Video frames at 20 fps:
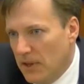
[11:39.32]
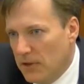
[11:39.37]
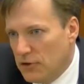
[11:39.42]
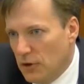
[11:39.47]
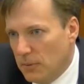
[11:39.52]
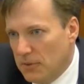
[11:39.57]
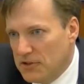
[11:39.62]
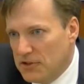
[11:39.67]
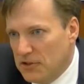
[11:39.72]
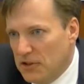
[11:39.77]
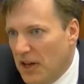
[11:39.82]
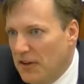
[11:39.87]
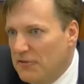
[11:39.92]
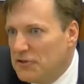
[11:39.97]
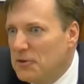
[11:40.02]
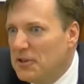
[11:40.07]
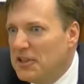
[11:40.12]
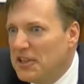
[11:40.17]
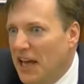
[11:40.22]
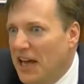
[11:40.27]
Germans love
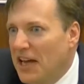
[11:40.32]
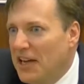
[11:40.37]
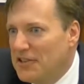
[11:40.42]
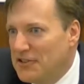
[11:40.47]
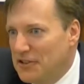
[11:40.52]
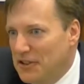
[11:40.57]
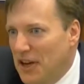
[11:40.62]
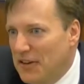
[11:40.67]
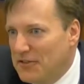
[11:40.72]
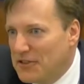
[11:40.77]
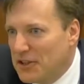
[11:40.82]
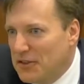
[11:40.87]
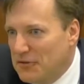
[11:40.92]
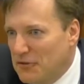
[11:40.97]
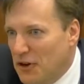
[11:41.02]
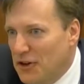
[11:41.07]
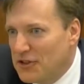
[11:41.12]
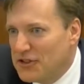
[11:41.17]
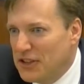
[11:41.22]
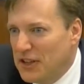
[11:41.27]
to engage, and love to
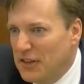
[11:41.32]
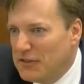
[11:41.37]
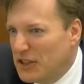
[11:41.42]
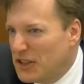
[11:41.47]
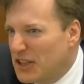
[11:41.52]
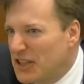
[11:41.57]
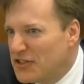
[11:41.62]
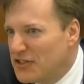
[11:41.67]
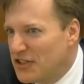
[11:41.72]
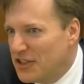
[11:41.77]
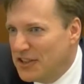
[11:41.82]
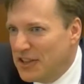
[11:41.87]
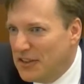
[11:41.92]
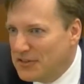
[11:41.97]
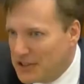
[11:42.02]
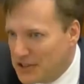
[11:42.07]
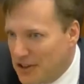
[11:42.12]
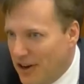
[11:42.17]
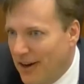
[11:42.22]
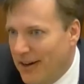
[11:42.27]
converse, and love to listen, and love
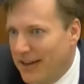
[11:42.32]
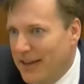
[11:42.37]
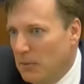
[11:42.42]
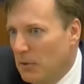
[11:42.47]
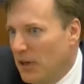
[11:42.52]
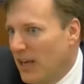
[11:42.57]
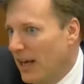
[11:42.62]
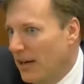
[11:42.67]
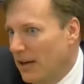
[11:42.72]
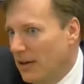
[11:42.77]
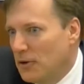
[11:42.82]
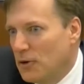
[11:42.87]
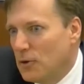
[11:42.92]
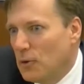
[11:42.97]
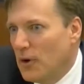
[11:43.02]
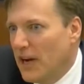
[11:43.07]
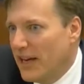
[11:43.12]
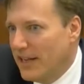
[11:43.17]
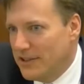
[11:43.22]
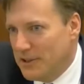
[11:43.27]
to talk, and we had a
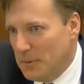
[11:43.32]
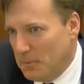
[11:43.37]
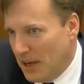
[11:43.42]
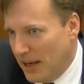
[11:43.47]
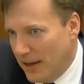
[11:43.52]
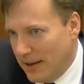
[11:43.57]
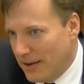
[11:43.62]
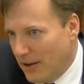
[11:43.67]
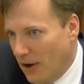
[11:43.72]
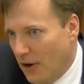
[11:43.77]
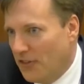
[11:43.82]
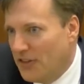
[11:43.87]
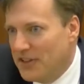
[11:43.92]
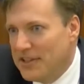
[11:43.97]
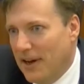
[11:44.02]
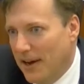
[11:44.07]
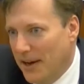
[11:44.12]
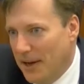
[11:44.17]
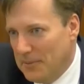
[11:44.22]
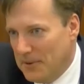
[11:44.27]
great debate all the
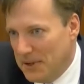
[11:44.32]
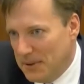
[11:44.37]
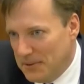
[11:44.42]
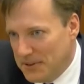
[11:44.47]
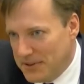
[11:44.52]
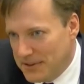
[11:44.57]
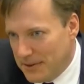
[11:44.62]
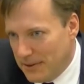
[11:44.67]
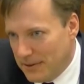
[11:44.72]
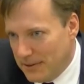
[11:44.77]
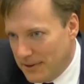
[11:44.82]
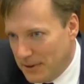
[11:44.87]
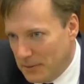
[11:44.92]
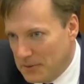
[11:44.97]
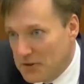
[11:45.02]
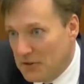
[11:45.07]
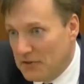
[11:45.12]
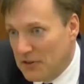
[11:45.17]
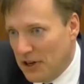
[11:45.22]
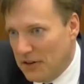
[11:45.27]
time, and it was a, it
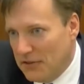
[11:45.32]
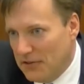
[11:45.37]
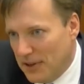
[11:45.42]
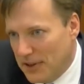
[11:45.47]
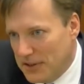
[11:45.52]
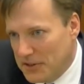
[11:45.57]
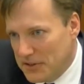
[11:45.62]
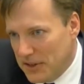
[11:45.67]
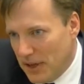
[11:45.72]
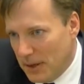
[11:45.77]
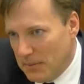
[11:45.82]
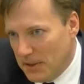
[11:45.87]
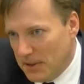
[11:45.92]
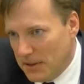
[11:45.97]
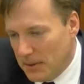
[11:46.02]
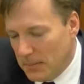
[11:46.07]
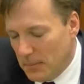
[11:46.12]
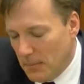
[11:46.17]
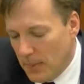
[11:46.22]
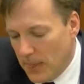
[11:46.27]
was a very fun assignment.
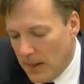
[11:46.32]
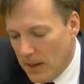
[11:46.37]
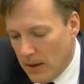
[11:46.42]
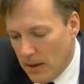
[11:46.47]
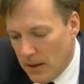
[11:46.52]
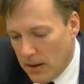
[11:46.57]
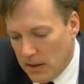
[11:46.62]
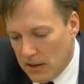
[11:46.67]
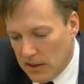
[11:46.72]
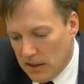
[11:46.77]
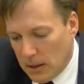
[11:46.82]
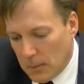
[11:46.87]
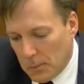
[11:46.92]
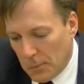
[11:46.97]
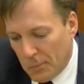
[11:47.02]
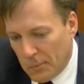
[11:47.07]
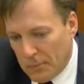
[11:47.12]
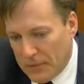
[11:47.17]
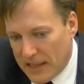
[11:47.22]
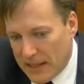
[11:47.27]
And,
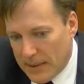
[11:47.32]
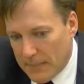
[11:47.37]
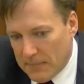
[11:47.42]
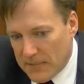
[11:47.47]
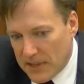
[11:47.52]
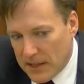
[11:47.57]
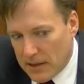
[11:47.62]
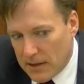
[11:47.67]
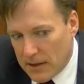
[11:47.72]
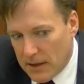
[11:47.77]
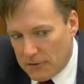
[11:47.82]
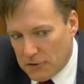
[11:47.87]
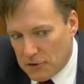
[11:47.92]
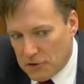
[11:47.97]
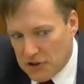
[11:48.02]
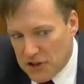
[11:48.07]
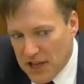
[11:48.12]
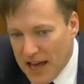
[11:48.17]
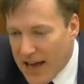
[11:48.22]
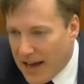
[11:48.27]
um, after
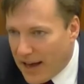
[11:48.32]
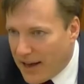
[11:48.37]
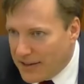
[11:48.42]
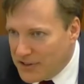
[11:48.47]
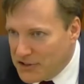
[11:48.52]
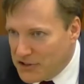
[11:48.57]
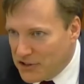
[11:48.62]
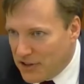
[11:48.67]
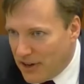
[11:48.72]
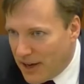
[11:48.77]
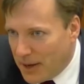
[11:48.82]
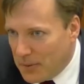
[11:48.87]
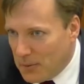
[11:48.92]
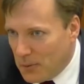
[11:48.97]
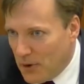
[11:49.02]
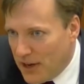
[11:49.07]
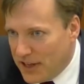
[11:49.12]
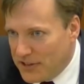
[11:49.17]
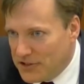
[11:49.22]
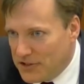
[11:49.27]
that, I
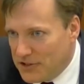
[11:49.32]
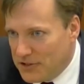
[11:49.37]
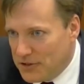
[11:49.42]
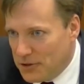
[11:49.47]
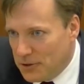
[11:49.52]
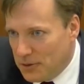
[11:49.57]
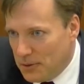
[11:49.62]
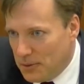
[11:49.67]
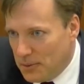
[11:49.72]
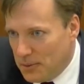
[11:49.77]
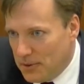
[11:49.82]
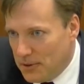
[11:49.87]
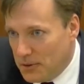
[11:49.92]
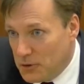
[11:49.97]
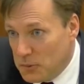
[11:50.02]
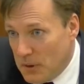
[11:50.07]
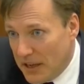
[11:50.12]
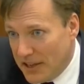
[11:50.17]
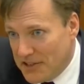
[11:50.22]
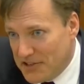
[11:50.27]
went to
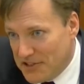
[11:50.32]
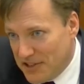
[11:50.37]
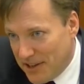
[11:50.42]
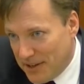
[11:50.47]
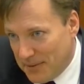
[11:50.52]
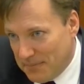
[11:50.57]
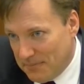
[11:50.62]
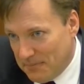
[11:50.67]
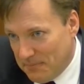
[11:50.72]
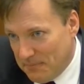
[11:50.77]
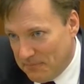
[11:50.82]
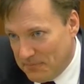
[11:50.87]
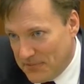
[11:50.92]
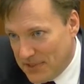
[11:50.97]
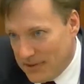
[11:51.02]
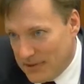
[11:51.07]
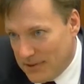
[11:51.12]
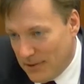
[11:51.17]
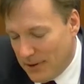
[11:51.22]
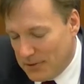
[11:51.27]
Uzbekistan.
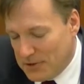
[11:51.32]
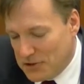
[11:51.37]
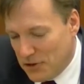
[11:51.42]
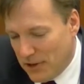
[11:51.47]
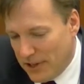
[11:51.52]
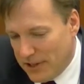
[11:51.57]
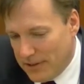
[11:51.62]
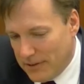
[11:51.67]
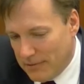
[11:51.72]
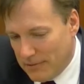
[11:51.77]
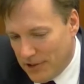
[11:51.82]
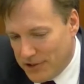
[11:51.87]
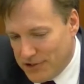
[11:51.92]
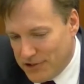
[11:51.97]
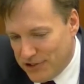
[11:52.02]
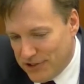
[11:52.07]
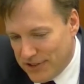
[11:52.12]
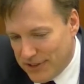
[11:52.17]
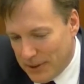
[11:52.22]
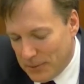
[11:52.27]
So I was trained in
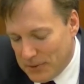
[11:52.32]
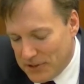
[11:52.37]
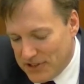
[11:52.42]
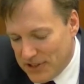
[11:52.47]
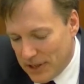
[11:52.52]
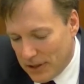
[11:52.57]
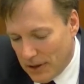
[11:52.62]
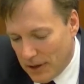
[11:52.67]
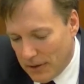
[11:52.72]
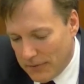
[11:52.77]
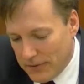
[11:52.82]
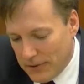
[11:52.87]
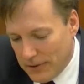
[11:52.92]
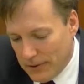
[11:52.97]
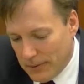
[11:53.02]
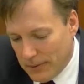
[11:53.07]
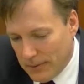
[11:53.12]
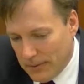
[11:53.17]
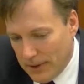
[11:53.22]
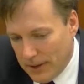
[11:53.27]
Russian, and I was sent off
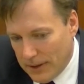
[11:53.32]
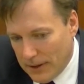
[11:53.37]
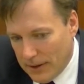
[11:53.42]
to